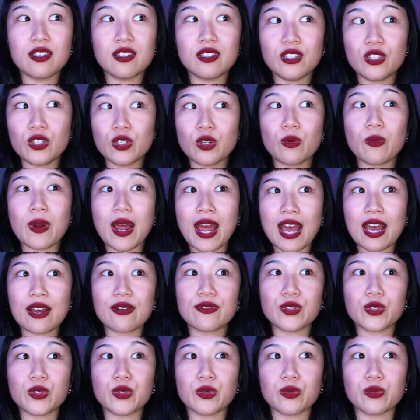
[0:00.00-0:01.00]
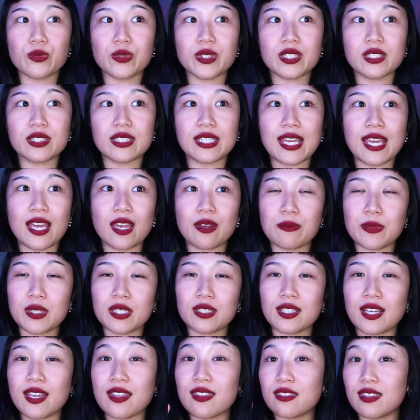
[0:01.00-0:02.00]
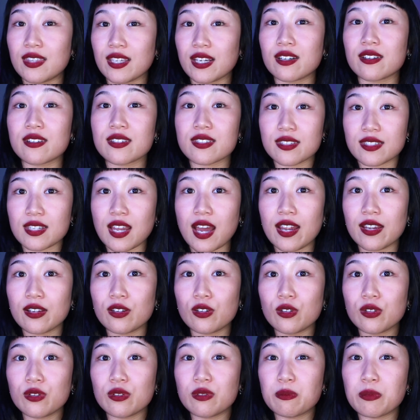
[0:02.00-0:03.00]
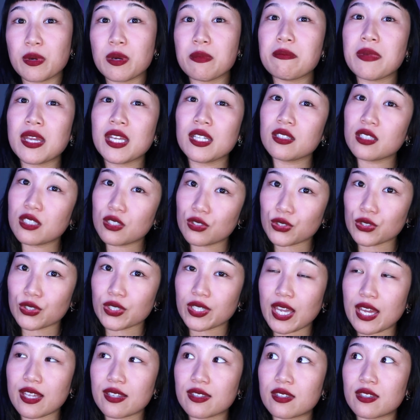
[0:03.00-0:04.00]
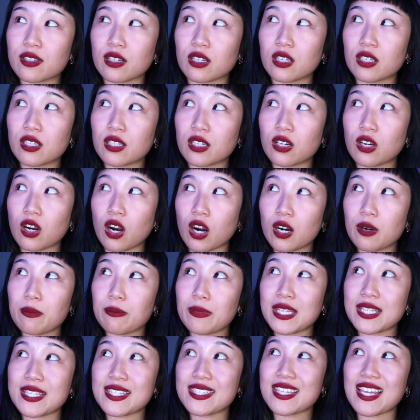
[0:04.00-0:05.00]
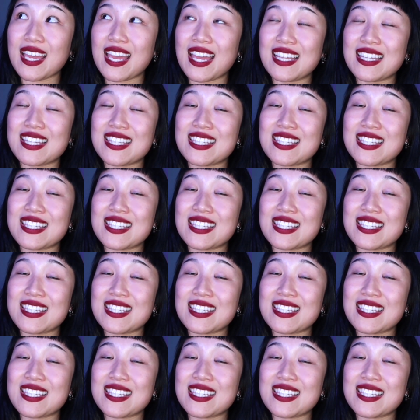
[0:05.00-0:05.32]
you don't have to really emulate their style, but mainly look at the garments and